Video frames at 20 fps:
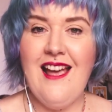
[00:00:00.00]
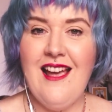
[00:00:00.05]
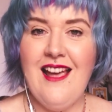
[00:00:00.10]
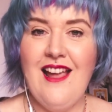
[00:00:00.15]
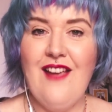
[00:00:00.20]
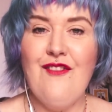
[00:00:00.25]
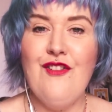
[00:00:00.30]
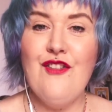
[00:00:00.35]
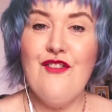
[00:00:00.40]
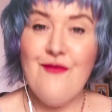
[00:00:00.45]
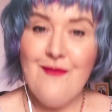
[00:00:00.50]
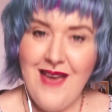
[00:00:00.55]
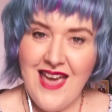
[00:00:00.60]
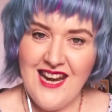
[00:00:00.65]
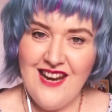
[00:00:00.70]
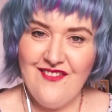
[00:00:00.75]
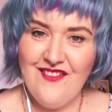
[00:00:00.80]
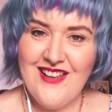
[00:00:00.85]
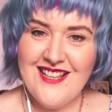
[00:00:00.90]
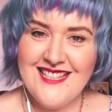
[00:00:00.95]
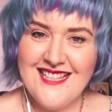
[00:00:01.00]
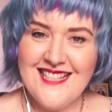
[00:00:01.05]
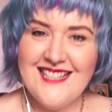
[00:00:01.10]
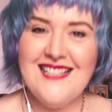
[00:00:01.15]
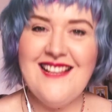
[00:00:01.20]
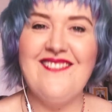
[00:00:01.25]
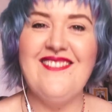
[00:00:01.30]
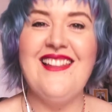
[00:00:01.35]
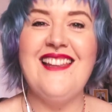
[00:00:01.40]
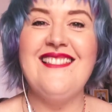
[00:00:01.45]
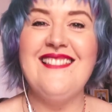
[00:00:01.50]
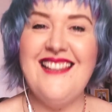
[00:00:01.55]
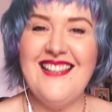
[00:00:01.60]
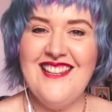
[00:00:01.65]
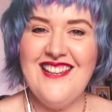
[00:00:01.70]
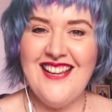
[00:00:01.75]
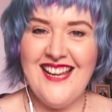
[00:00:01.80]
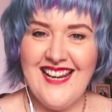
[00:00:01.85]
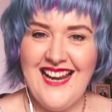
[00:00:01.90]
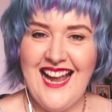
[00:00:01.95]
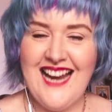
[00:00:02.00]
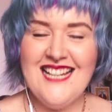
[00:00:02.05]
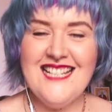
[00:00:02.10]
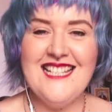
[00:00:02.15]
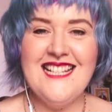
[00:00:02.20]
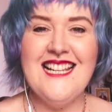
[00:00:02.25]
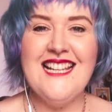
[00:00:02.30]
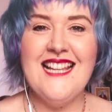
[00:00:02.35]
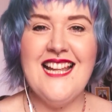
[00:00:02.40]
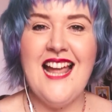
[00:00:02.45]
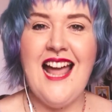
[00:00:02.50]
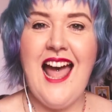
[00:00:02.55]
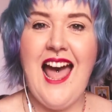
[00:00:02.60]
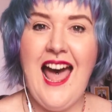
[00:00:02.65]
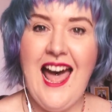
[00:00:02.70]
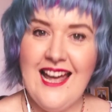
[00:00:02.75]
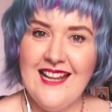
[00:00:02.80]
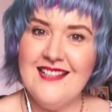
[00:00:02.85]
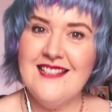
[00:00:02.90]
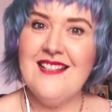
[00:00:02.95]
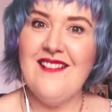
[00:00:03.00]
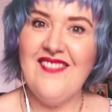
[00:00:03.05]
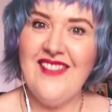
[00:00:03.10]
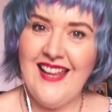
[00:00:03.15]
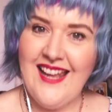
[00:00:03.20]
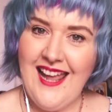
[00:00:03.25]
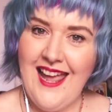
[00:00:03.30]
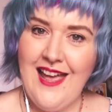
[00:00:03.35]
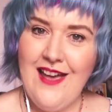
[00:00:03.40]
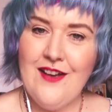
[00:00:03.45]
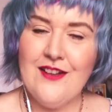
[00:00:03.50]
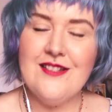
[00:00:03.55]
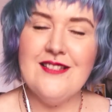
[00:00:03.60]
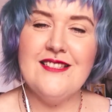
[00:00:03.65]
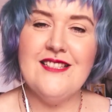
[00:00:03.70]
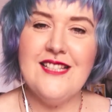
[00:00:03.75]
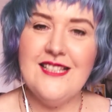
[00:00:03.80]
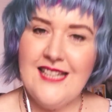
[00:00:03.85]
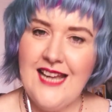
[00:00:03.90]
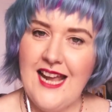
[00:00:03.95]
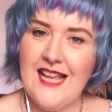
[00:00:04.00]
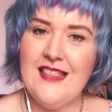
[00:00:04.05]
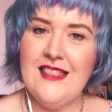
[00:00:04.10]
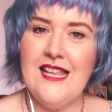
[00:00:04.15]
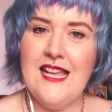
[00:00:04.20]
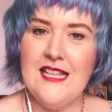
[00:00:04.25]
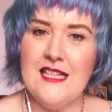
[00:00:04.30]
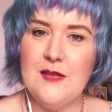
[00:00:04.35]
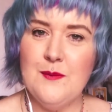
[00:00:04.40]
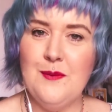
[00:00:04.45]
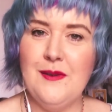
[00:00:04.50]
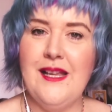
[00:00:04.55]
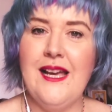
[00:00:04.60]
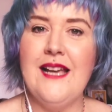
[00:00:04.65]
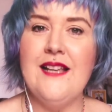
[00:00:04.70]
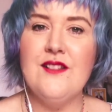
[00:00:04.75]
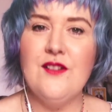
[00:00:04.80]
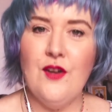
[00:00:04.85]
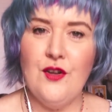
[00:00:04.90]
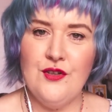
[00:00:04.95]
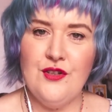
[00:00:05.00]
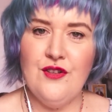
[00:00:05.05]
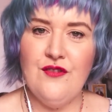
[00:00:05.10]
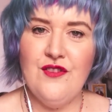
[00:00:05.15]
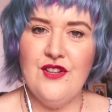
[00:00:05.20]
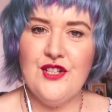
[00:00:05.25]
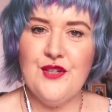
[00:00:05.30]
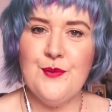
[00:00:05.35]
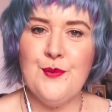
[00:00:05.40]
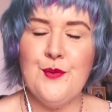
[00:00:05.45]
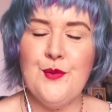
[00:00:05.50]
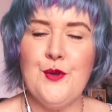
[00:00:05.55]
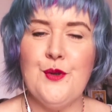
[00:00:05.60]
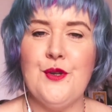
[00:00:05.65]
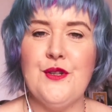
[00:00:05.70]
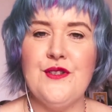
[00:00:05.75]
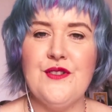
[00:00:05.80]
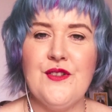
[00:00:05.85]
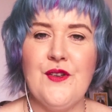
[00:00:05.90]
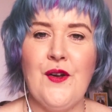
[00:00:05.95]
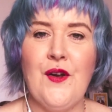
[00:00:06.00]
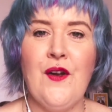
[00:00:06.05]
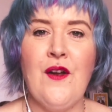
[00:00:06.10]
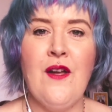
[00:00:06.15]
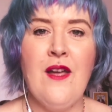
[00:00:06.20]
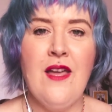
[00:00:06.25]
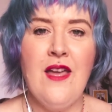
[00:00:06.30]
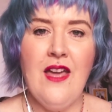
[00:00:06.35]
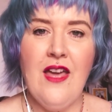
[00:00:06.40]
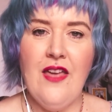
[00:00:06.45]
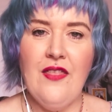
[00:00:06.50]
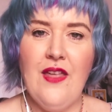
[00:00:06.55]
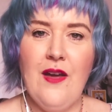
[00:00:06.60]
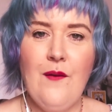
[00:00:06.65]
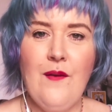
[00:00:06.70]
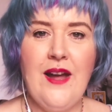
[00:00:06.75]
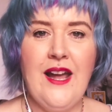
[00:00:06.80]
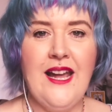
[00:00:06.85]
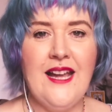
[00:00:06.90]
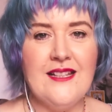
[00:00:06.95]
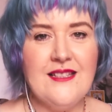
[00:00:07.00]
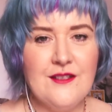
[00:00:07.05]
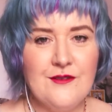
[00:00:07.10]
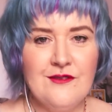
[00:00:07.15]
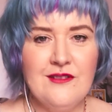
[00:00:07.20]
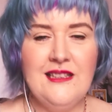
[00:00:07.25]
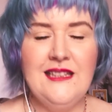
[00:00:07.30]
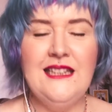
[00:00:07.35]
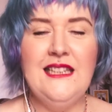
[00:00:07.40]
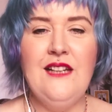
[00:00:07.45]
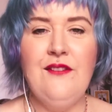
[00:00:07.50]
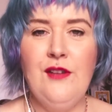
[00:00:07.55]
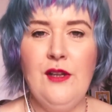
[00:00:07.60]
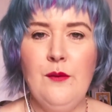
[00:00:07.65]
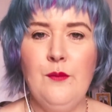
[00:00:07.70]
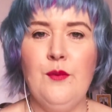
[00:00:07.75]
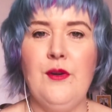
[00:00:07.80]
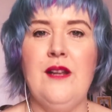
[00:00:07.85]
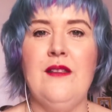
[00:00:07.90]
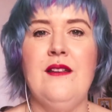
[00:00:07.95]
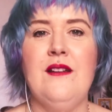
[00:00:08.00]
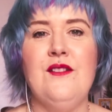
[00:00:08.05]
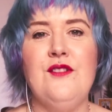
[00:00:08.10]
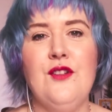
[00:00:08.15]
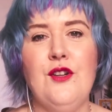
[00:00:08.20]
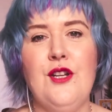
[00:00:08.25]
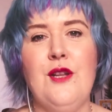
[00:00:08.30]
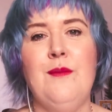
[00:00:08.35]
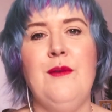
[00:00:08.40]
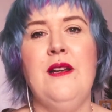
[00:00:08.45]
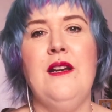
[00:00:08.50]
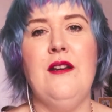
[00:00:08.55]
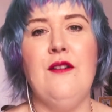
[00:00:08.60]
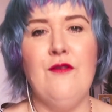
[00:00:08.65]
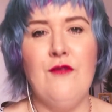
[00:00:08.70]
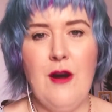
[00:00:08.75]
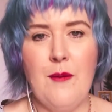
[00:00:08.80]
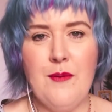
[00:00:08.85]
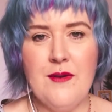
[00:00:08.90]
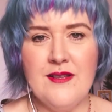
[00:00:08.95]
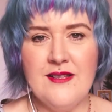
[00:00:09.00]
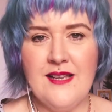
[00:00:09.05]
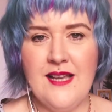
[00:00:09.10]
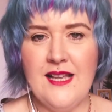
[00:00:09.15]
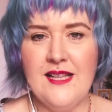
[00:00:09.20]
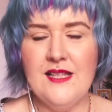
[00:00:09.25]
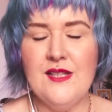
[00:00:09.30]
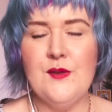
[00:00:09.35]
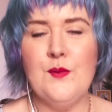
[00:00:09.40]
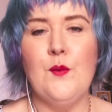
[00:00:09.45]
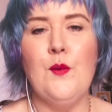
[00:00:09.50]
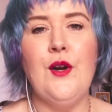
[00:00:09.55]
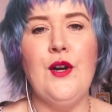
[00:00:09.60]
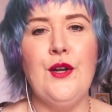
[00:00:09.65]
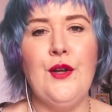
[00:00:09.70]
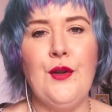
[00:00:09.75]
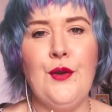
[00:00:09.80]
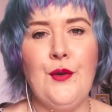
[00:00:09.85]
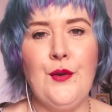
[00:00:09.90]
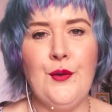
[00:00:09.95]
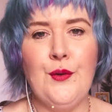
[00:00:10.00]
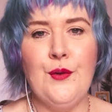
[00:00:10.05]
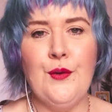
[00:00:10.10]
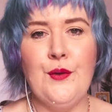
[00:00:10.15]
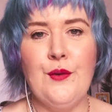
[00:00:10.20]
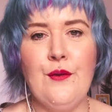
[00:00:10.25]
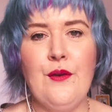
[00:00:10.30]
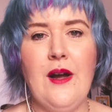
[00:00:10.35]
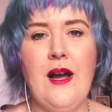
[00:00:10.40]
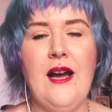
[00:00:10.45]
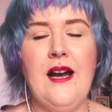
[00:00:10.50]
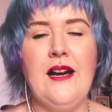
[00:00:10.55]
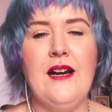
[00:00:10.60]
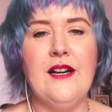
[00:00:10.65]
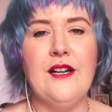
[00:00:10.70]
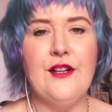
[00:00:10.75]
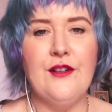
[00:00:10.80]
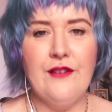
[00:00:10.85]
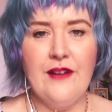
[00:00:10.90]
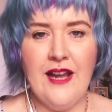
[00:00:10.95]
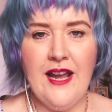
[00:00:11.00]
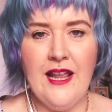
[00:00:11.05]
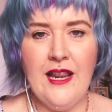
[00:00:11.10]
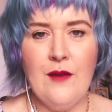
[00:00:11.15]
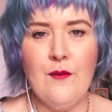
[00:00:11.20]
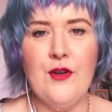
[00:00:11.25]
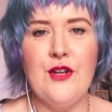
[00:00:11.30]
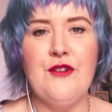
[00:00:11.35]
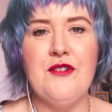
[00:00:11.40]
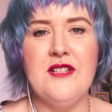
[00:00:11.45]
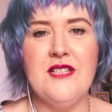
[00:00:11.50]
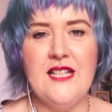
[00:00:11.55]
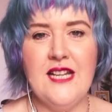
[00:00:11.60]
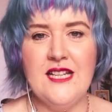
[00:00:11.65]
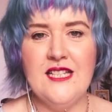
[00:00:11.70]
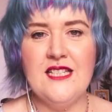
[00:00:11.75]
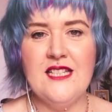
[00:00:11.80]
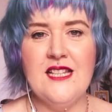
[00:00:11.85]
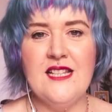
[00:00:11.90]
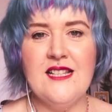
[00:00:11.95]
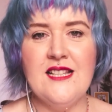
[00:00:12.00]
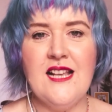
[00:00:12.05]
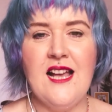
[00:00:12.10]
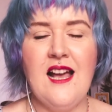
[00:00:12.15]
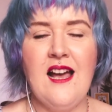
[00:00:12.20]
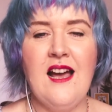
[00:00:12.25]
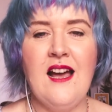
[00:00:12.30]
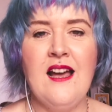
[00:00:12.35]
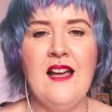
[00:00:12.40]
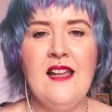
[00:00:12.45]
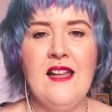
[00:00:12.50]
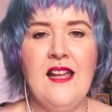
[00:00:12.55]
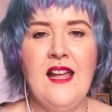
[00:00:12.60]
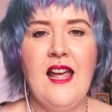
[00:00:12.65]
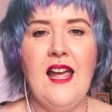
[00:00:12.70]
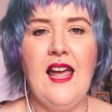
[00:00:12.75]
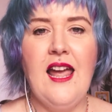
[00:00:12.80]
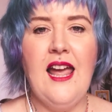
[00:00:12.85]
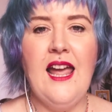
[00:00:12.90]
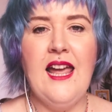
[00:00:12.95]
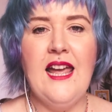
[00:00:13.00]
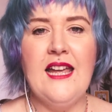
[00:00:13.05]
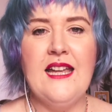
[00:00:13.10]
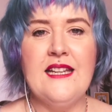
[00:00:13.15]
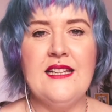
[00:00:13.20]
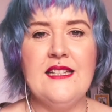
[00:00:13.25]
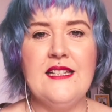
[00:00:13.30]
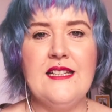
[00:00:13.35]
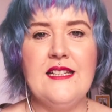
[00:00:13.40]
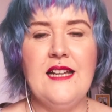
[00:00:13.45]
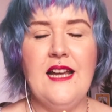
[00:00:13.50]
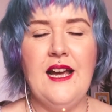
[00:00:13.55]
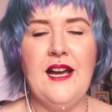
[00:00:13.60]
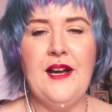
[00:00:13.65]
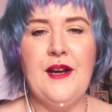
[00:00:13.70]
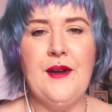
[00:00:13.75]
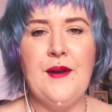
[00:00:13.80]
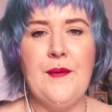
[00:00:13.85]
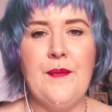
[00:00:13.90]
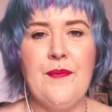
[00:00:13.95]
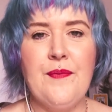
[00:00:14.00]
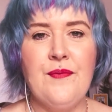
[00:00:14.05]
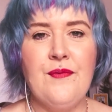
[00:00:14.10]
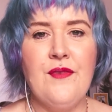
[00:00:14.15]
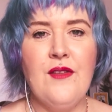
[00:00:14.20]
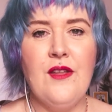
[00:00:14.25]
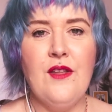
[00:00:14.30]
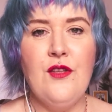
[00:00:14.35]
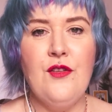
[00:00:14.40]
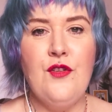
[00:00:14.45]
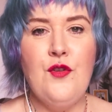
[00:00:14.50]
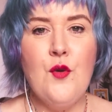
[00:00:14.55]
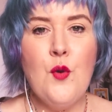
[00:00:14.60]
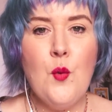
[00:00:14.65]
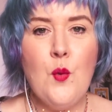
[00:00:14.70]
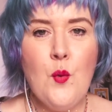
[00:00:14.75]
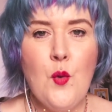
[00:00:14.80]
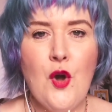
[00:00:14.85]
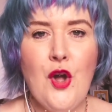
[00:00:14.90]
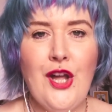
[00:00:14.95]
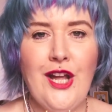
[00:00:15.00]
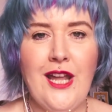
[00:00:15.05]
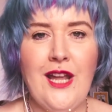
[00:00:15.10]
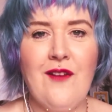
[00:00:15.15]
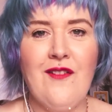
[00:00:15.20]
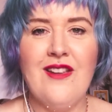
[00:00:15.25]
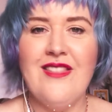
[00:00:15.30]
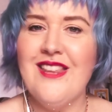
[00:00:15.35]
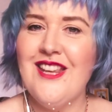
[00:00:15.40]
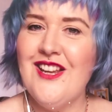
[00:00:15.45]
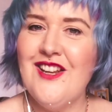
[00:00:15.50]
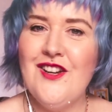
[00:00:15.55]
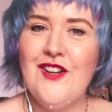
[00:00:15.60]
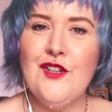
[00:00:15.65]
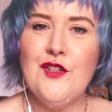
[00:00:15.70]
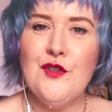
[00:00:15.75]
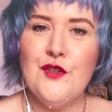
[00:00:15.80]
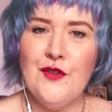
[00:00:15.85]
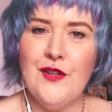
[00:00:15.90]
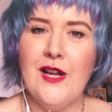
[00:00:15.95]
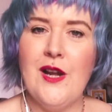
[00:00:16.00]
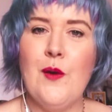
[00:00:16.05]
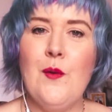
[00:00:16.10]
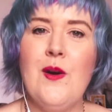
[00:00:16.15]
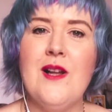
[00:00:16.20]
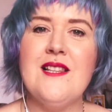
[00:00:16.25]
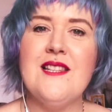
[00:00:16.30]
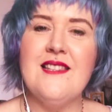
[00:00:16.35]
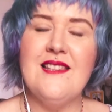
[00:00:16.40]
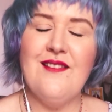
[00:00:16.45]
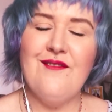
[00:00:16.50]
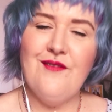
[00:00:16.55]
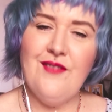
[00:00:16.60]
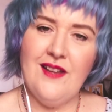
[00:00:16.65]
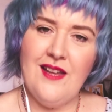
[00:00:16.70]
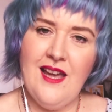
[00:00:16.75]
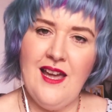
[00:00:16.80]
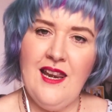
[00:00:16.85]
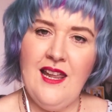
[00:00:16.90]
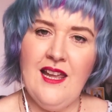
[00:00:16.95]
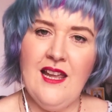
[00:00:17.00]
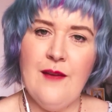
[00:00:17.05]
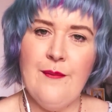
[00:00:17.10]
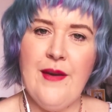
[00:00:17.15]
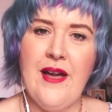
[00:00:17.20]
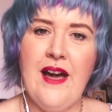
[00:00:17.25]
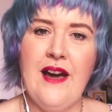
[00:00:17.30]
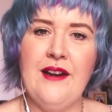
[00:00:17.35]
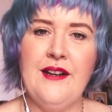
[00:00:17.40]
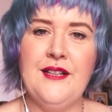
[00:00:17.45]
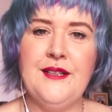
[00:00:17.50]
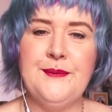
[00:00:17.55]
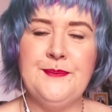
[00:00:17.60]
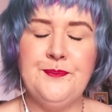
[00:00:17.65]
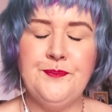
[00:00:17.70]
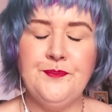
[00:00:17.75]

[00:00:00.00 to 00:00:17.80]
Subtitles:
If you've manifested something, then you can actually add something else to take its place on your vision board. So that way it's a living, breathing document. It represents what you are creating, what your intentions are, and you're working with it. You're not doing it once and then forgetting about it.